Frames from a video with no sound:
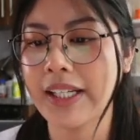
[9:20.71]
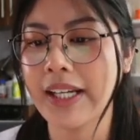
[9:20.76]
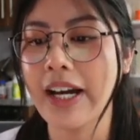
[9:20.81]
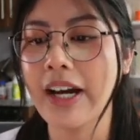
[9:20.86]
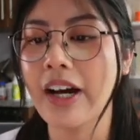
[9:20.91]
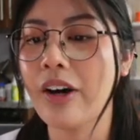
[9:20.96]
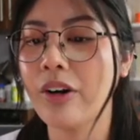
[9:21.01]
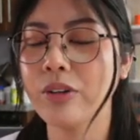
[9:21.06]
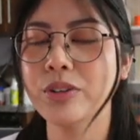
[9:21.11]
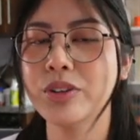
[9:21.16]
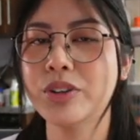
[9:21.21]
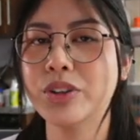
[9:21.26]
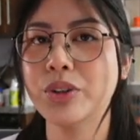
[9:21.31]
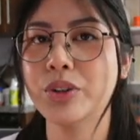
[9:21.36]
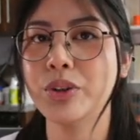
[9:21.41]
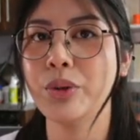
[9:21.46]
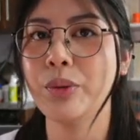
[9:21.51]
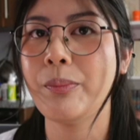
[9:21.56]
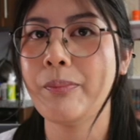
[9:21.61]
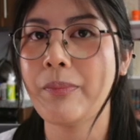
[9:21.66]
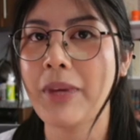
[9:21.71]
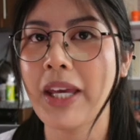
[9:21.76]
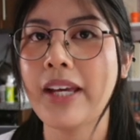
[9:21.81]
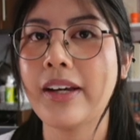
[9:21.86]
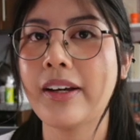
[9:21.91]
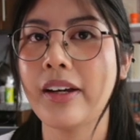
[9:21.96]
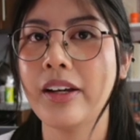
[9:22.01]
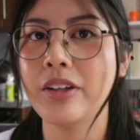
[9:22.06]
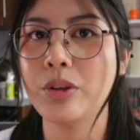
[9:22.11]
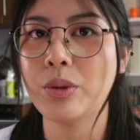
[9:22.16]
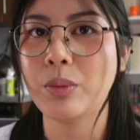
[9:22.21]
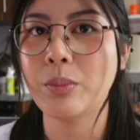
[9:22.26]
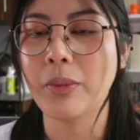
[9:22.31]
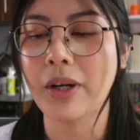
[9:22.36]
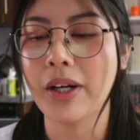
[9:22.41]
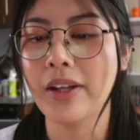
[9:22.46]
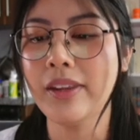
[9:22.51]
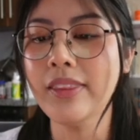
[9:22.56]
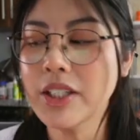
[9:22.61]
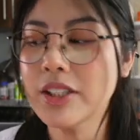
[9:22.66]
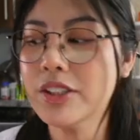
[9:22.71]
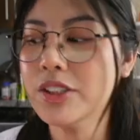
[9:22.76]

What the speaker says: how do you make a new month?